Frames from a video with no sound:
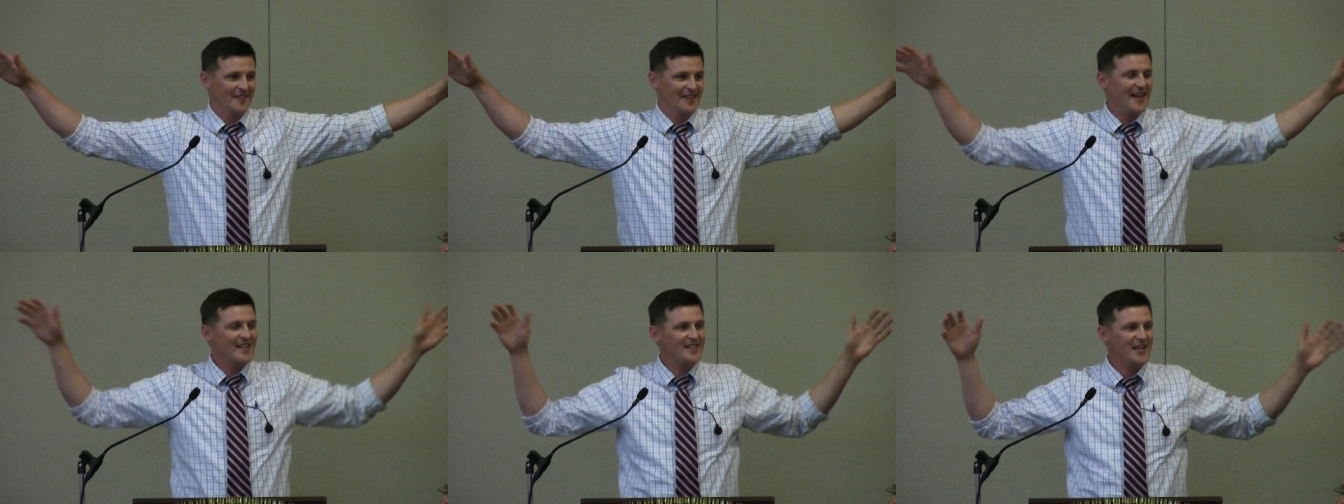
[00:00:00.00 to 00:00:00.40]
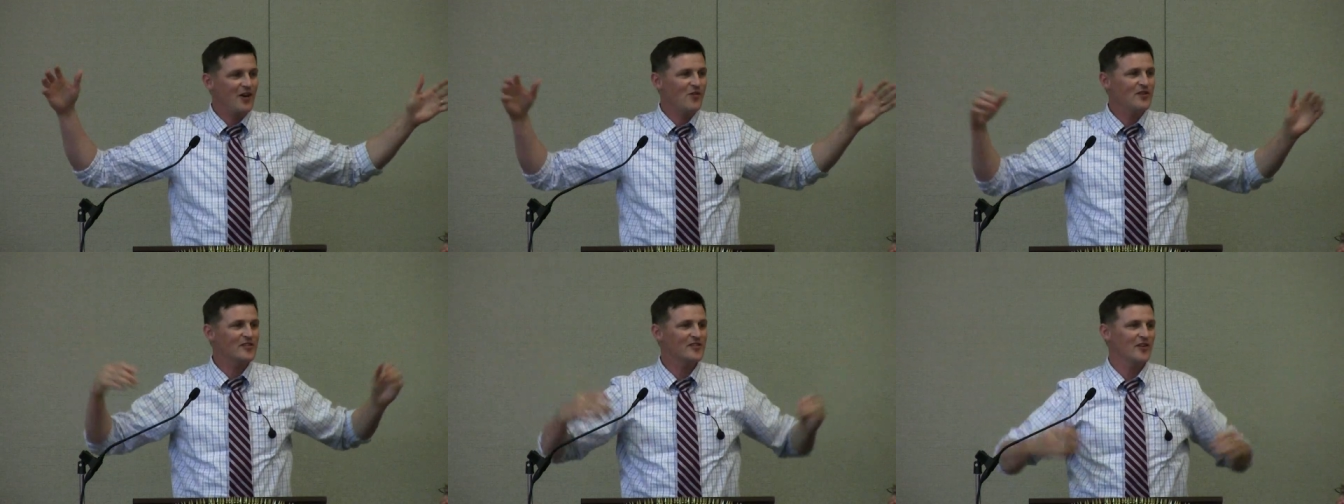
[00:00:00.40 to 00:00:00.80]
That's
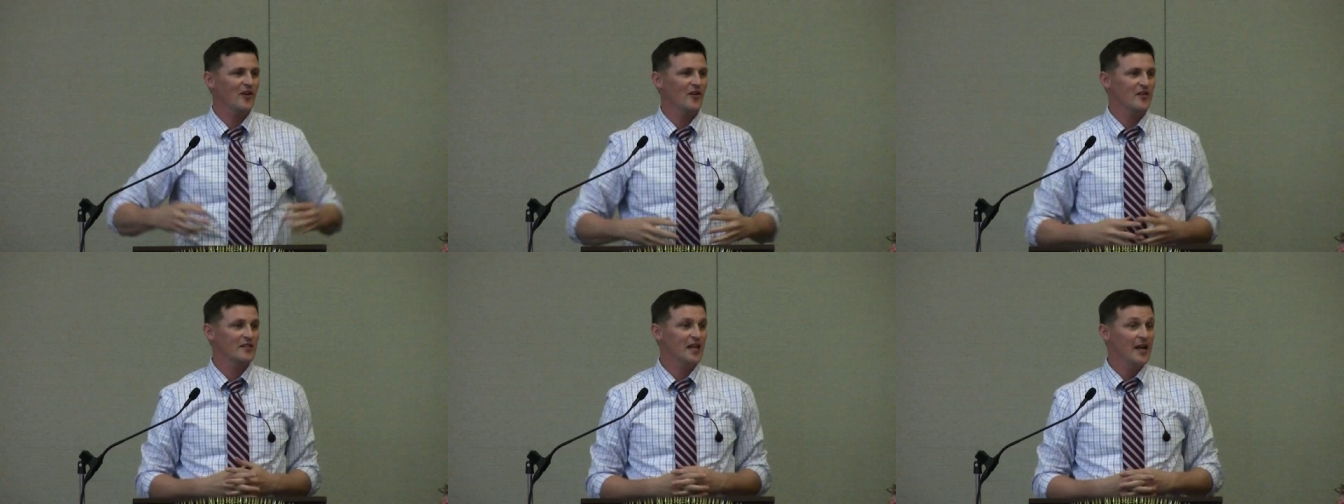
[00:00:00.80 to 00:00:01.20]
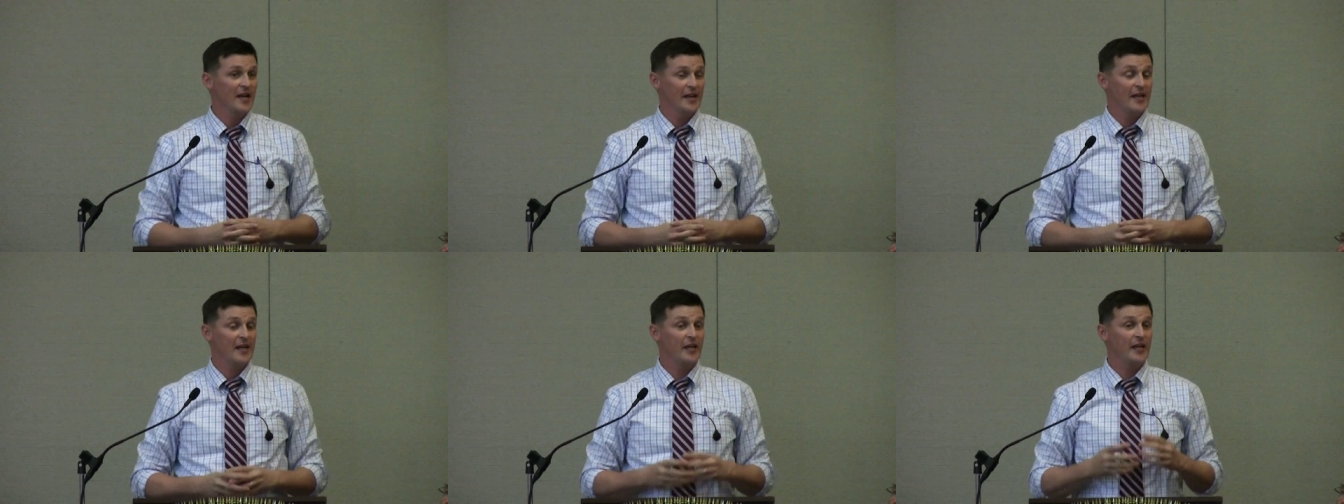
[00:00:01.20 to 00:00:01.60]
how it starts.
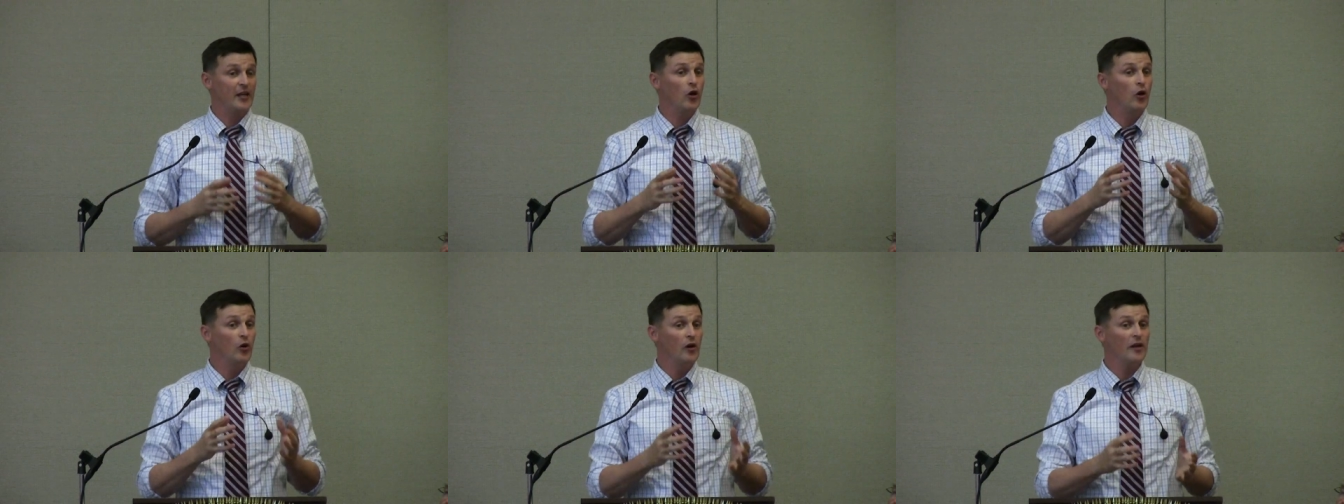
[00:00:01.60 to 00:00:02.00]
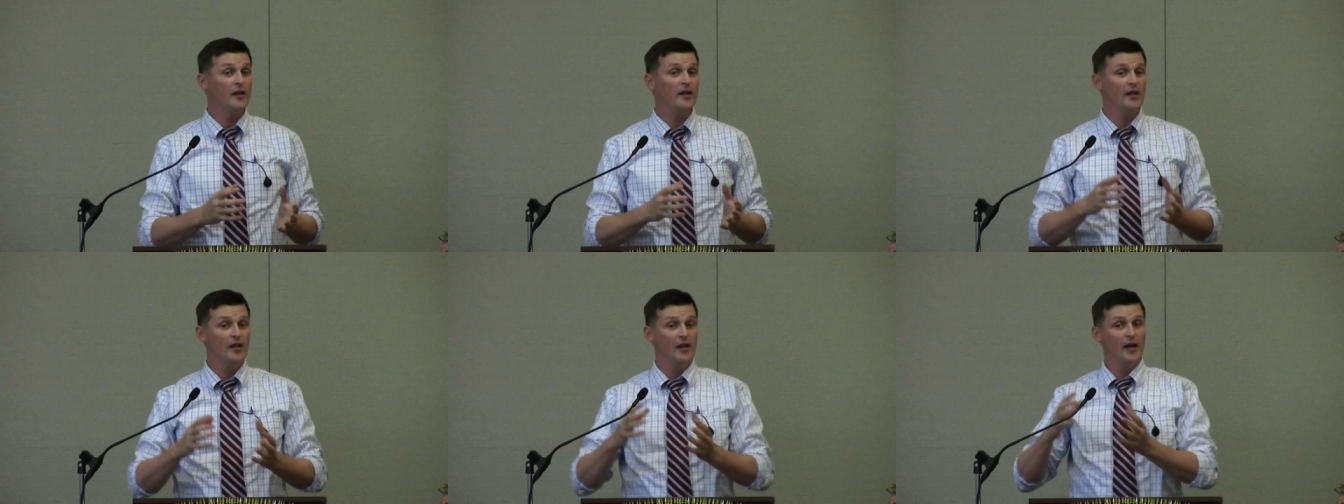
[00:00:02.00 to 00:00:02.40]

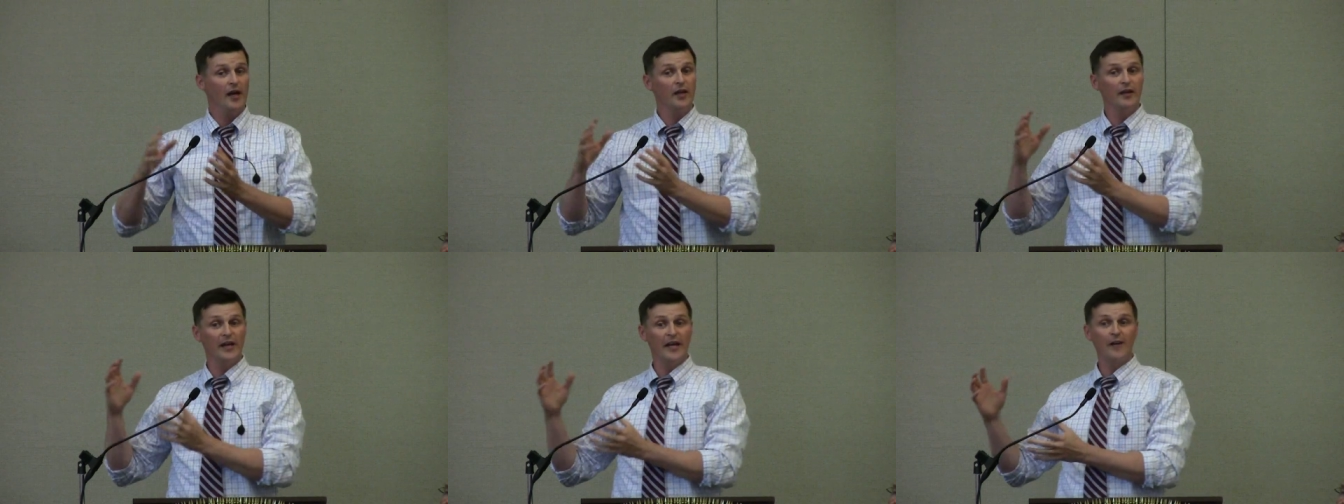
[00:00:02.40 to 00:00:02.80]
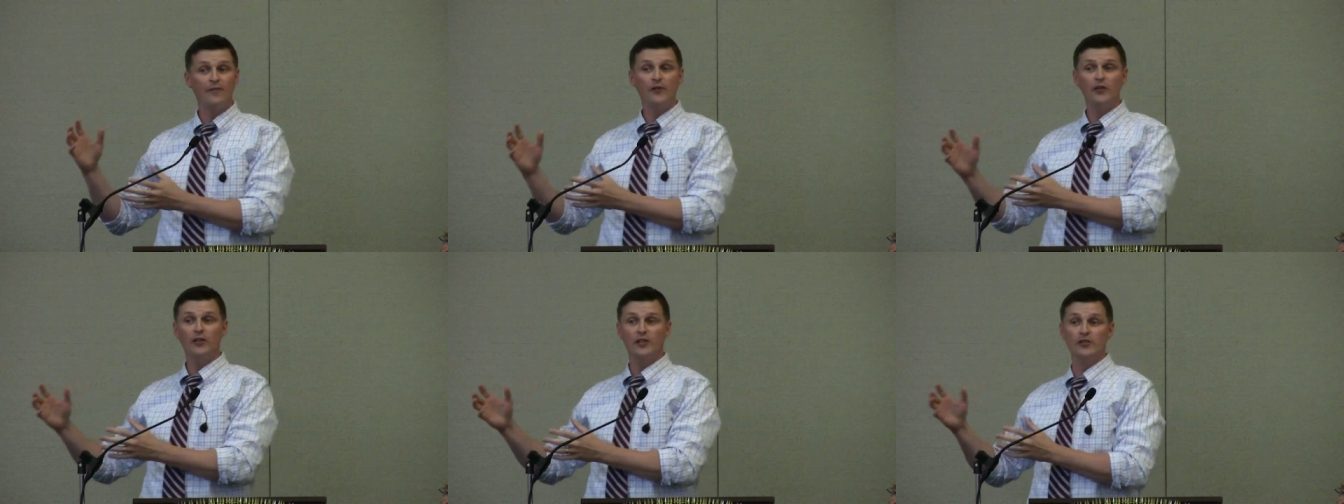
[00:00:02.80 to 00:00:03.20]
Could a
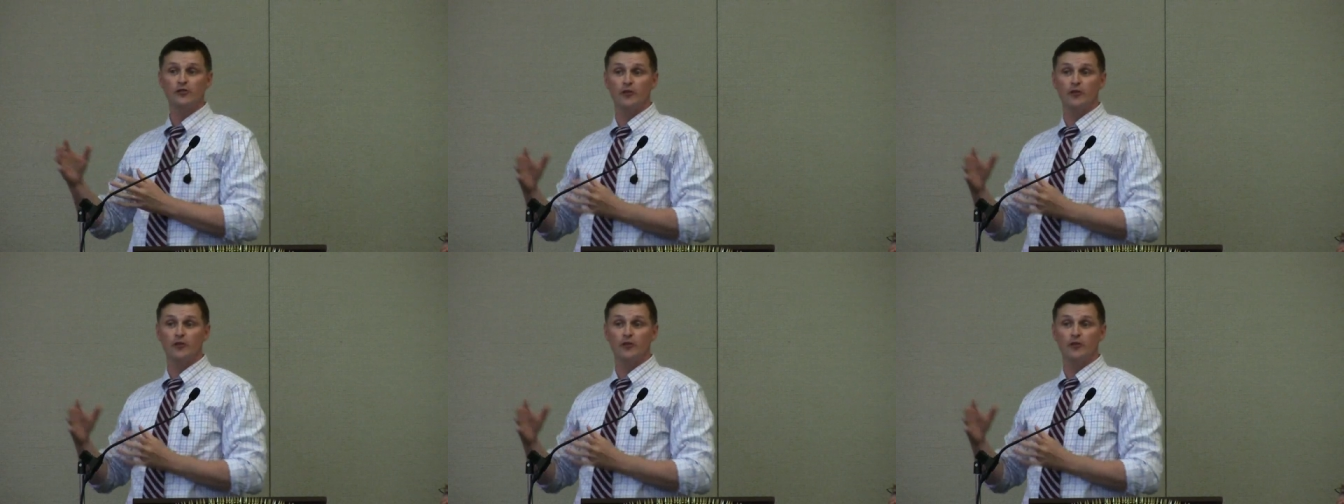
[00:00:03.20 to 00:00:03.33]
landfill